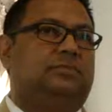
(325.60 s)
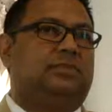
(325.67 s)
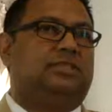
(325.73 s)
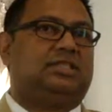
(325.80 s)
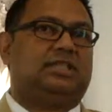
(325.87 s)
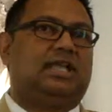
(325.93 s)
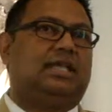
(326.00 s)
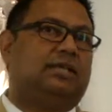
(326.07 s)

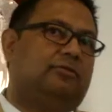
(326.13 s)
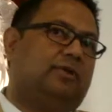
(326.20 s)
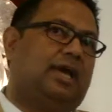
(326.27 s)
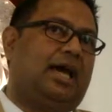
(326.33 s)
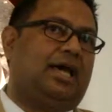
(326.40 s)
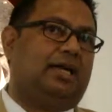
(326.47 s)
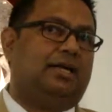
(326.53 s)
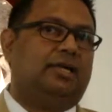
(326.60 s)
Isn't that the
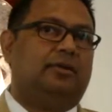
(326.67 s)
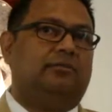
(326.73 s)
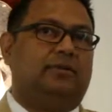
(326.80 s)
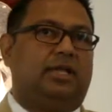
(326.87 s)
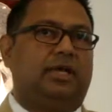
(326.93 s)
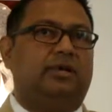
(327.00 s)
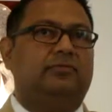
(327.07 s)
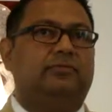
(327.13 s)
reality of
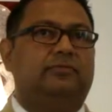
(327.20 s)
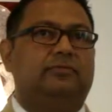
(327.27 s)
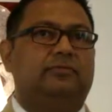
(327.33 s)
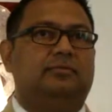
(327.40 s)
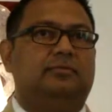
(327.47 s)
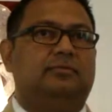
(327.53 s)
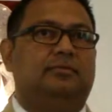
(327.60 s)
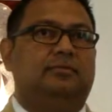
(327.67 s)
life?
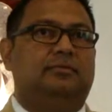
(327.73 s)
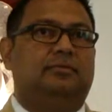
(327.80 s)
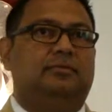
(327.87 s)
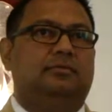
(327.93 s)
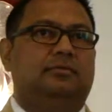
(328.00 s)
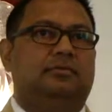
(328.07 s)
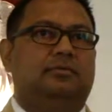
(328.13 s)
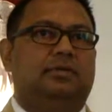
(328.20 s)

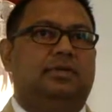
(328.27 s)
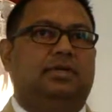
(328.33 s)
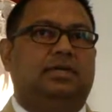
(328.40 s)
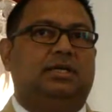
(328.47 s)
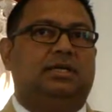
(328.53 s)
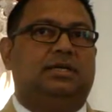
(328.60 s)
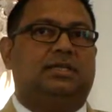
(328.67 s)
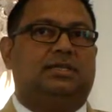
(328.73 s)

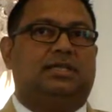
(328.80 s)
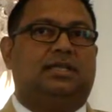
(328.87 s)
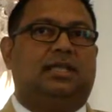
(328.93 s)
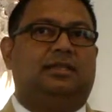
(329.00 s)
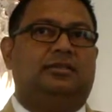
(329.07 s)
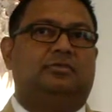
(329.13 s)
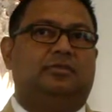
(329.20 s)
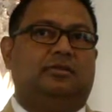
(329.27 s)
Isn't
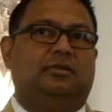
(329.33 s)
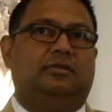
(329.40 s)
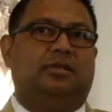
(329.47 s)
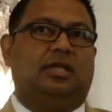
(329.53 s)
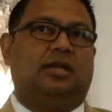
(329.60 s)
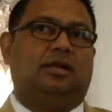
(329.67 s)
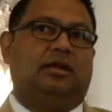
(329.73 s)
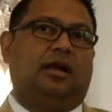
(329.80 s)
that the
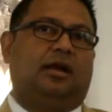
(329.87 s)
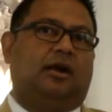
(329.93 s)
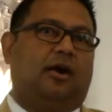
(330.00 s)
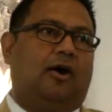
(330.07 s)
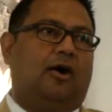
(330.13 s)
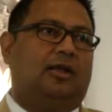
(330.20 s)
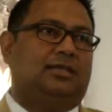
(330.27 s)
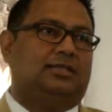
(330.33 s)
truth that not
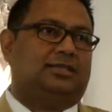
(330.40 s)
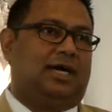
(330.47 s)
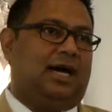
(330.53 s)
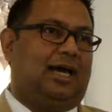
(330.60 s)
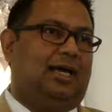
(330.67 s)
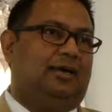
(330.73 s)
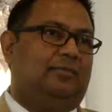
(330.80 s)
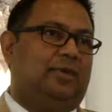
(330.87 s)
all the
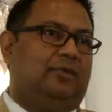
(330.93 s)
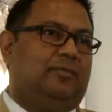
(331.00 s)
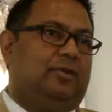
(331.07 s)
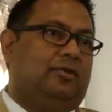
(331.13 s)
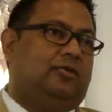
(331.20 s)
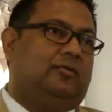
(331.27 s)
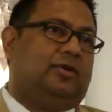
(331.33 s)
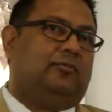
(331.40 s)
time,
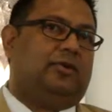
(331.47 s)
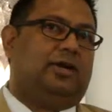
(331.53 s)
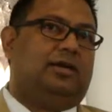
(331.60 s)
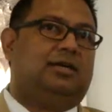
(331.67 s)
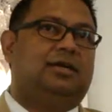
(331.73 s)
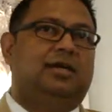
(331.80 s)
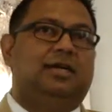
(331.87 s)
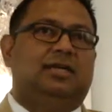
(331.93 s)
even though when we
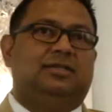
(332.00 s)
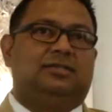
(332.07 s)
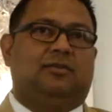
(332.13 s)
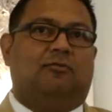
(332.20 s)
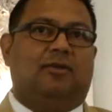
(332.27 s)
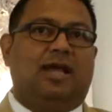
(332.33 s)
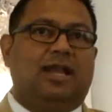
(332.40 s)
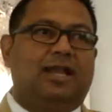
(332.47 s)
are
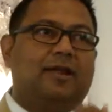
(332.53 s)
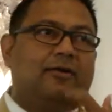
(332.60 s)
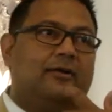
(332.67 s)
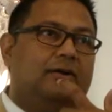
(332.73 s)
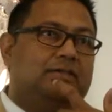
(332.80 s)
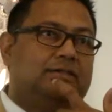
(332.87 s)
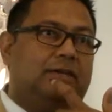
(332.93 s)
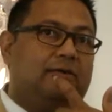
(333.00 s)

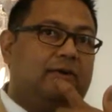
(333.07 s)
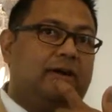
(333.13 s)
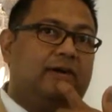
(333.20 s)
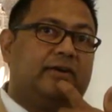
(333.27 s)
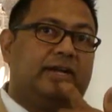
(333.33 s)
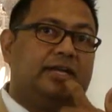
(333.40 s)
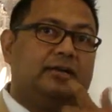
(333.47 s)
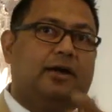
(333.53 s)

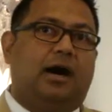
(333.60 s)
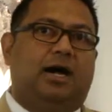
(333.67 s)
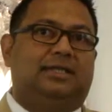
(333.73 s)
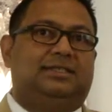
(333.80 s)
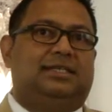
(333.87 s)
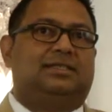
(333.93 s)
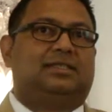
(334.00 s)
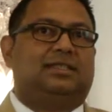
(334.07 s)
surrendering to
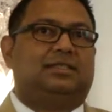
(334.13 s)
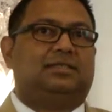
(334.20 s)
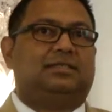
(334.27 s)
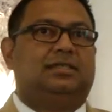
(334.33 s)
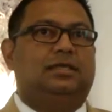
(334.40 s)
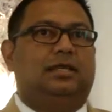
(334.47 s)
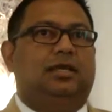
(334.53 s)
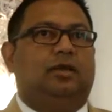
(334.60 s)
God's
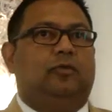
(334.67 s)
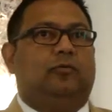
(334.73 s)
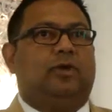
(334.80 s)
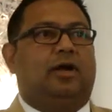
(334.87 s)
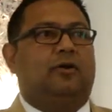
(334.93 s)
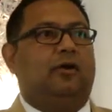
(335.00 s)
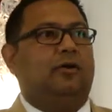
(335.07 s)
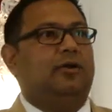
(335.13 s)
essence, we
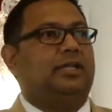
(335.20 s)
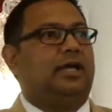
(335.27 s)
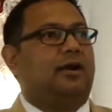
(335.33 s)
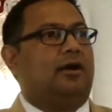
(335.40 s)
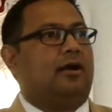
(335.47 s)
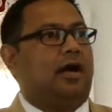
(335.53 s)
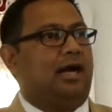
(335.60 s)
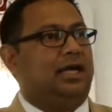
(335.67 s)
are holding
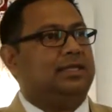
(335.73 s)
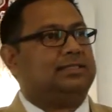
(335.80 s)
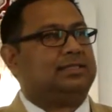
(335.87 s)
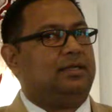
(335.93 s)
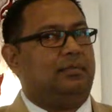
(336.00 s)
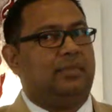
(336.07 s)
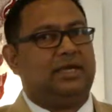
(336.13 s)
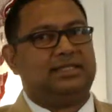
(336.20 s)
our
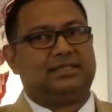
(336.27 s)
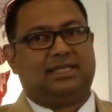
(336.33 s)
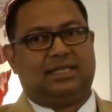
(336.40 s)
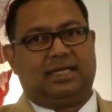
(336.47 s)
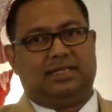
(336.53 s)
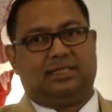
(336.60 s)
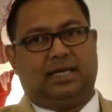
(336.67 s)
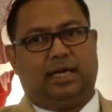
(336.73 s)
highest and best in
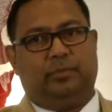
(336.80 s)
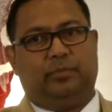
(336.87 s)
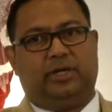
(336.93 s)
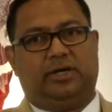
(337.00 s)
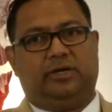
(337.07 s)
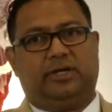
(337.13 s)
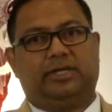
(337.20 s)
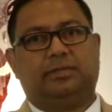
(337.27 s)
that time
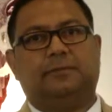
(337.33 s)
period?